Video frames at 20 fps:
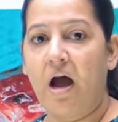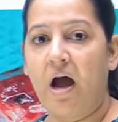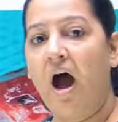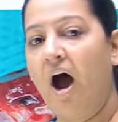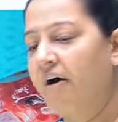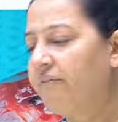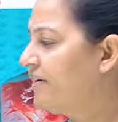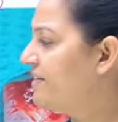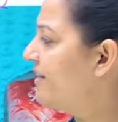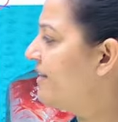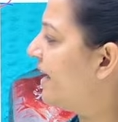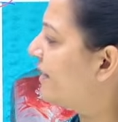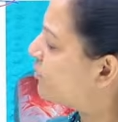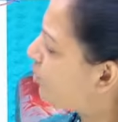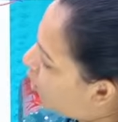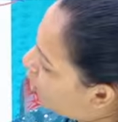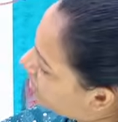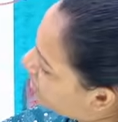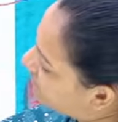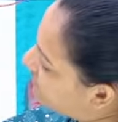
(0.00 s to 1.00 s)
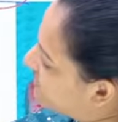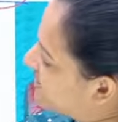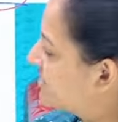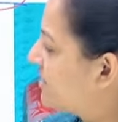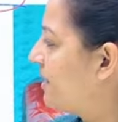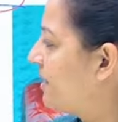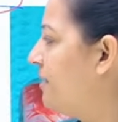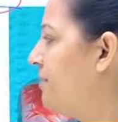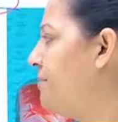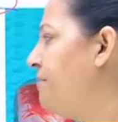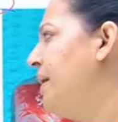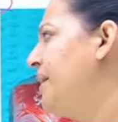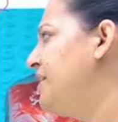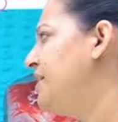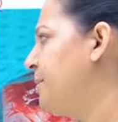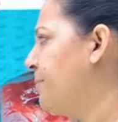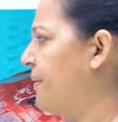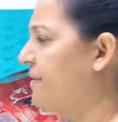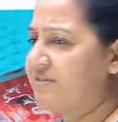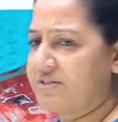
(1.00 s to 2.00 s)
After that, all viscera,
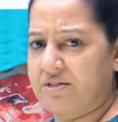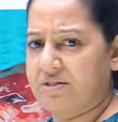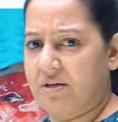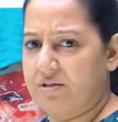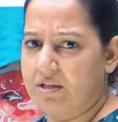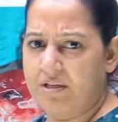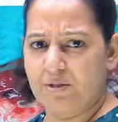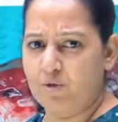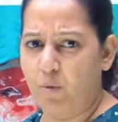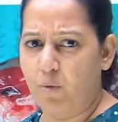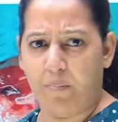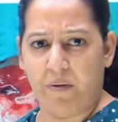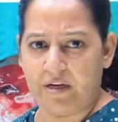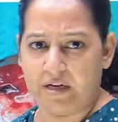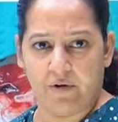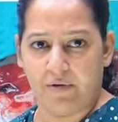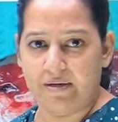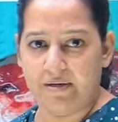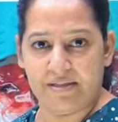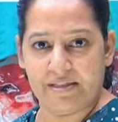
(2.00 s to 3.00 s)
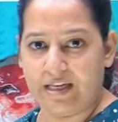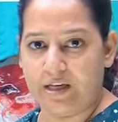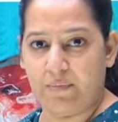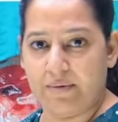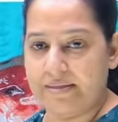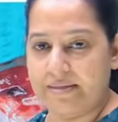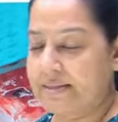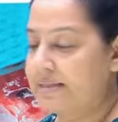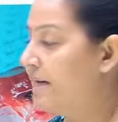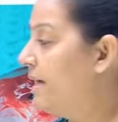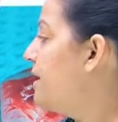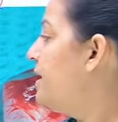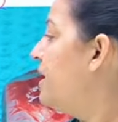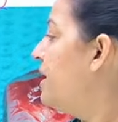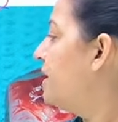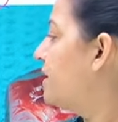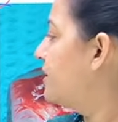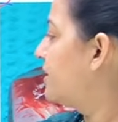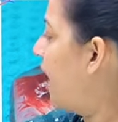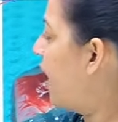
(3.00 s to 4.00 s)
multiple viscera, there is no particular sequence.
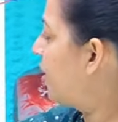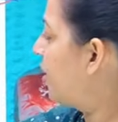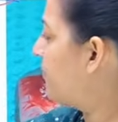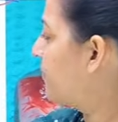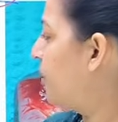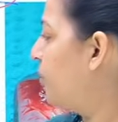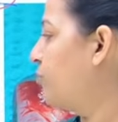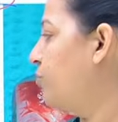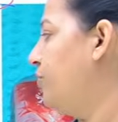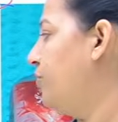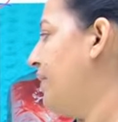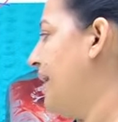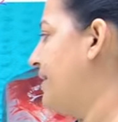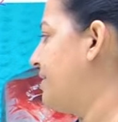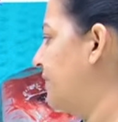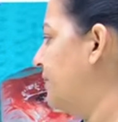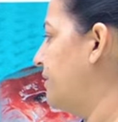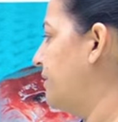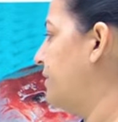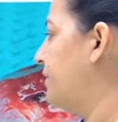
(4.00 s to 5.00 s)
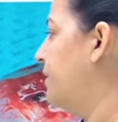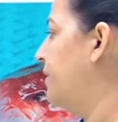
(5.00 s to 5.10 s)
Dark brown to red color.